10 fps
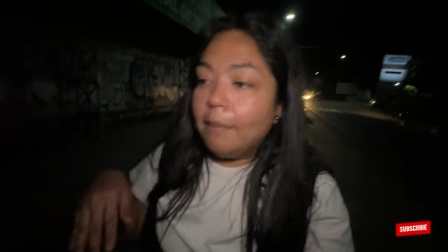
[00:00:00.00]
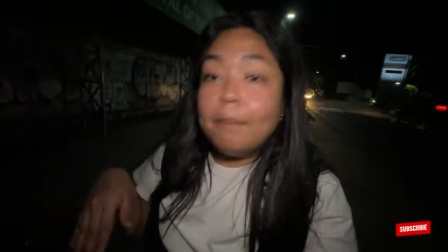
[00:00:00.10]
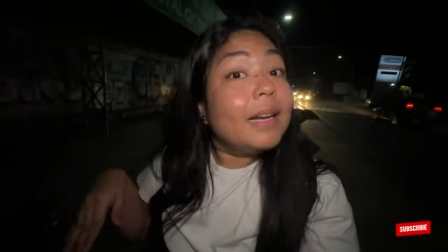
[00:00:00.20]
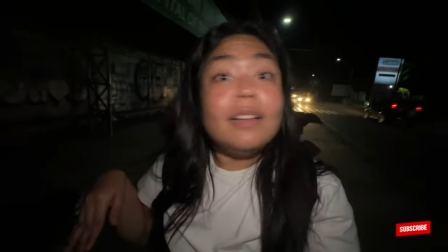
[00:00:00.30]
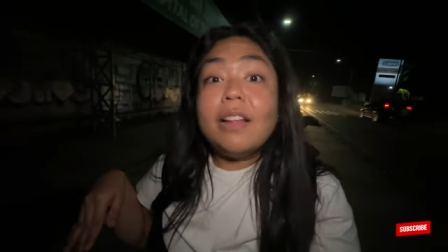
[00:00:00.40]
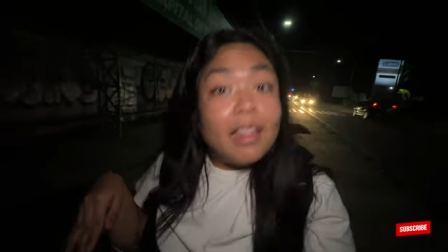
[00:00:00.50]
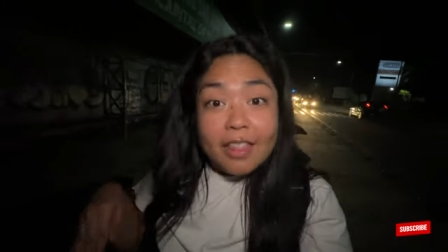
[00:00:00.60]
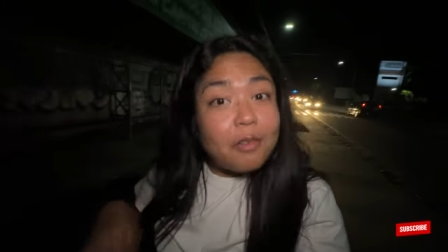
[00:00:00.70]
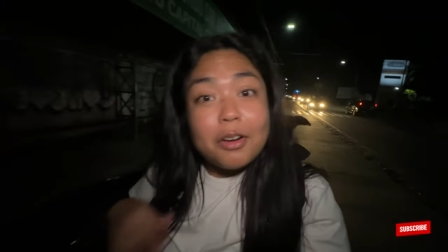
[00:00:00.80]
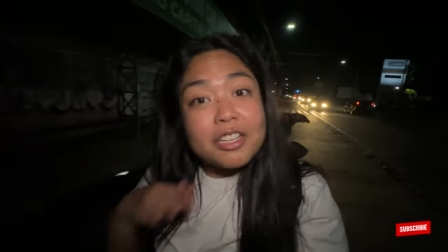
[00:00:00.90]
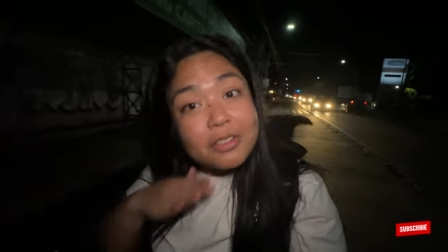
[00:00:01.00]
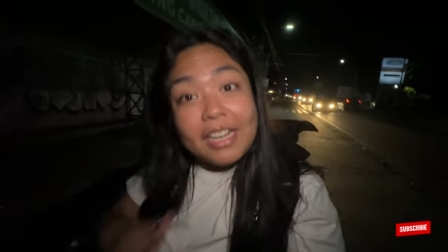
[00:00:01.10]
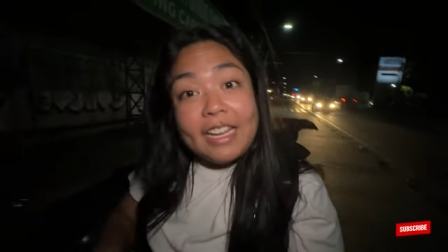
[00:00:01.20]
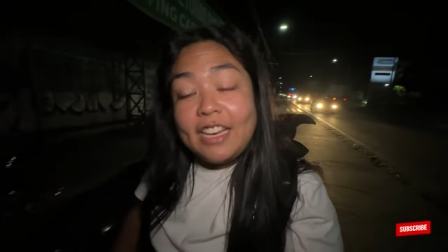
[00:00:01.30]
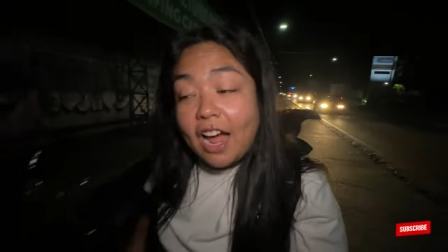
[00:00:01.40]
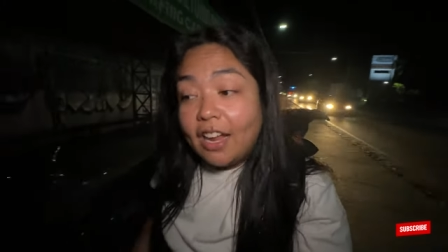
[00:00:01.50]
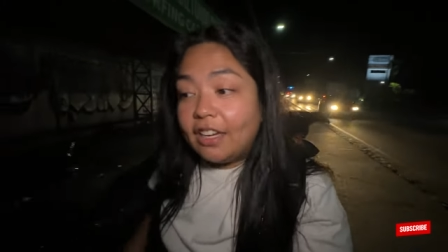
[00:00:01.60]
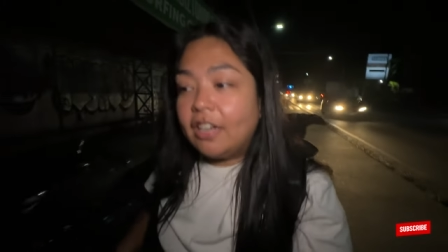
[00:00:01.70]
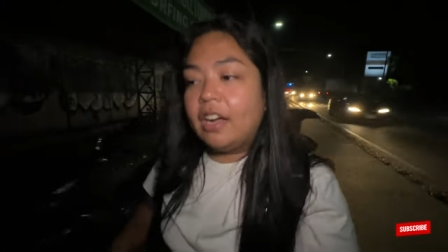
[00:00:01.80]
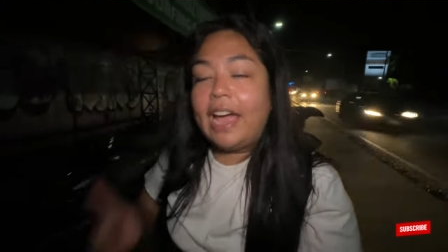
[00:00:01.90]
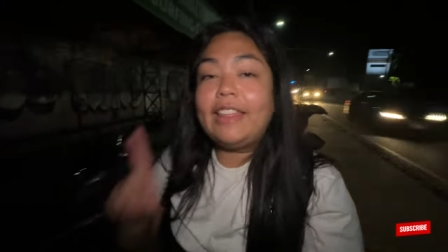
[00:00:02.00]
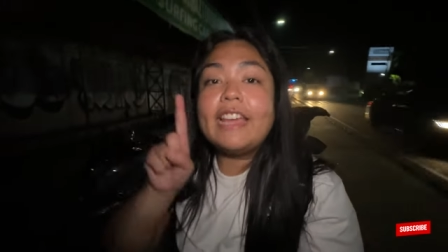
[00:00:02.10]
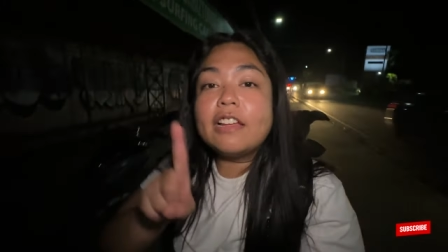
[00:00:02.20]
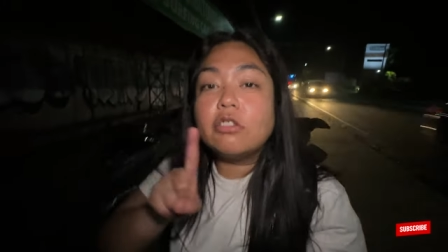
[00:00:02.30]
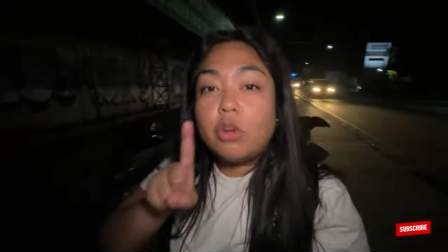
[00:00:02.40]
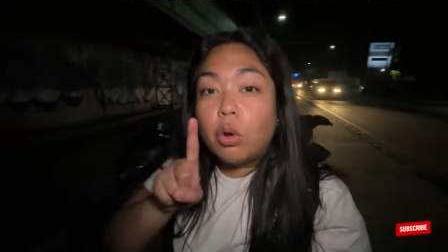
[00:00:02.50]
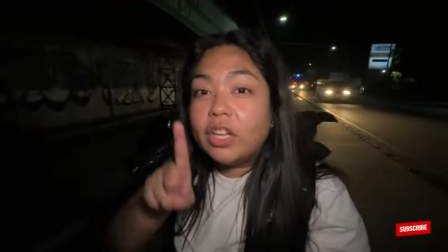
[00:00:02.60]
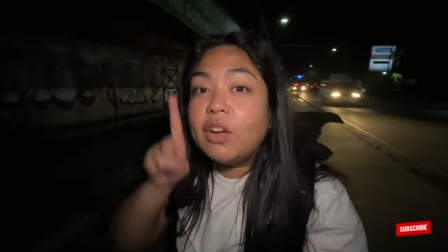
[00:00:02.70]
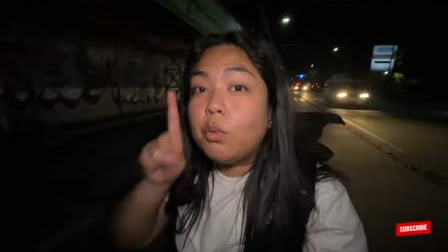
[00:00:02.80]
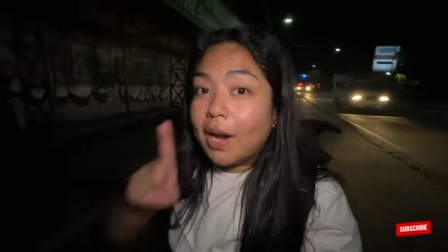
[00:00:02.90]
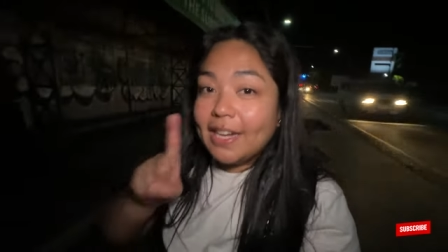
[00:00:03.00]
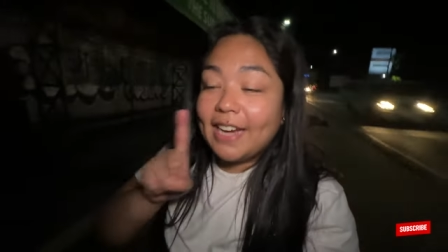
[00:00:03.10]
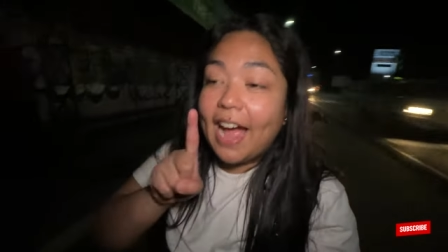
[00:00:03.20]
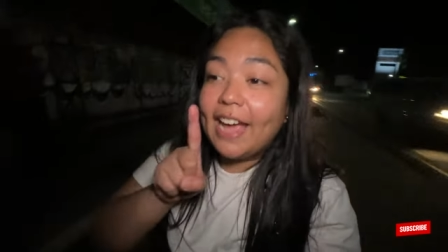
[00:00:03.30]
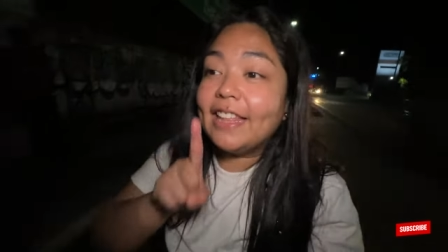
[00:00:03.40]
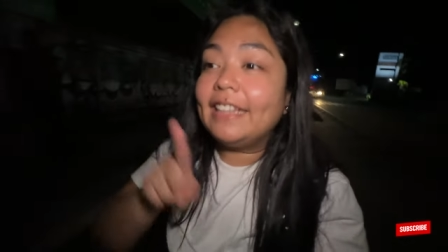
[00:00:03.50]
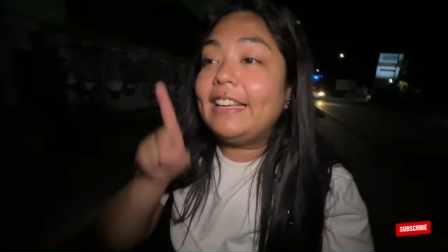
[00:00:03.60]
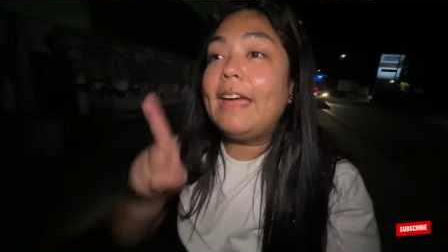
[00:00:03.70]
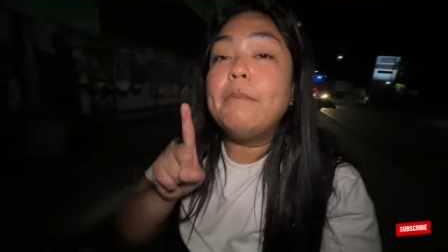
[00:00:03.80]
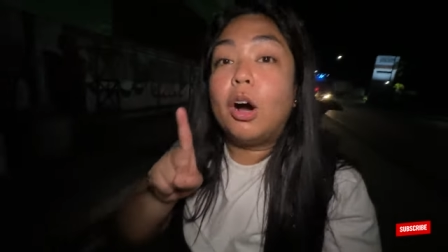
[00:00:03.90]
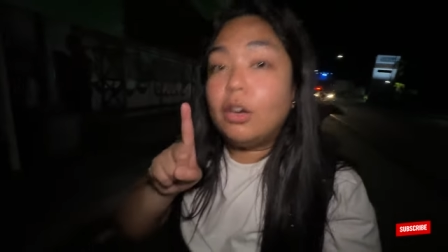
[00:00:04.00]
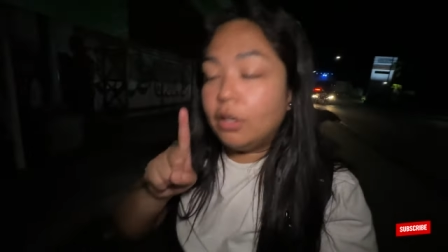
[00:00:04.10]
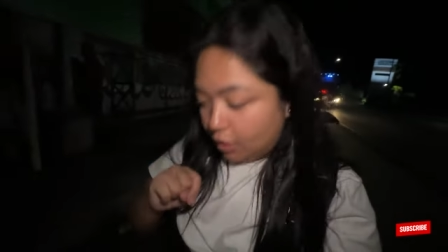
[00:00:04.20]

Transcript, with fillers: But there was really none. I think it's only one guy that came on.